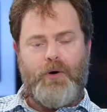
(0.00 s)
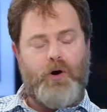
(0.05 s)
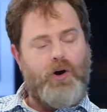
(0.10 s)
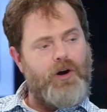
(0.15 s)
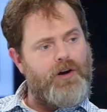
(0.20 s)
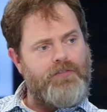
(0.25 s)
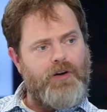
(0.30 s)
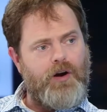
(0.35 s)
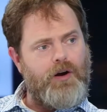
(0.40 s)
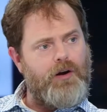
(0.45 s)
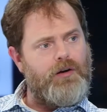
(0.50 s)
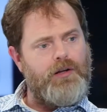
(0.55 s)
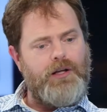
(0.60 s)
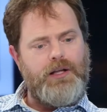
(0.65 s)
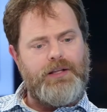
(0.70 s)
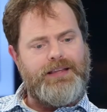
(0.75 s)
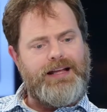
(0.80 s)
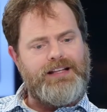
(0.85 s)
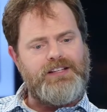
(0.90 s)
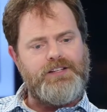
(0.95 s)
part of
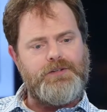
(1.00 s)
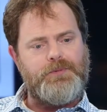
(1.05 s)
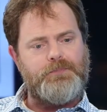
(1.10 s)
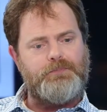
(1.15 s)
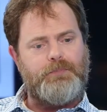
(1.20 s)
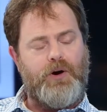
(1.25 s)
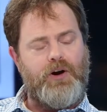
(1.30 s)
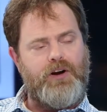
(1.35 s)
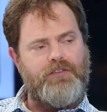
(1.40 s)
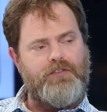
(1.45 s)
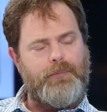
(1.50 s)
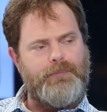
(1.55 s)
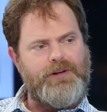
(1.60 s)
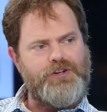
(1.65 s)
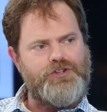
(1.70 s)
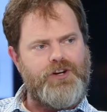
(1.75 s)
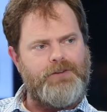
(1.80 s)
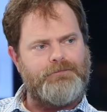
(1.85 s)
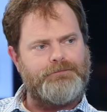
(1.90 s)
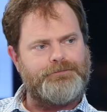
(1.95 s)
our, that's part of our
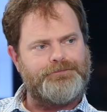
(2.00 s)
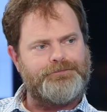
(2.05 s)
mission.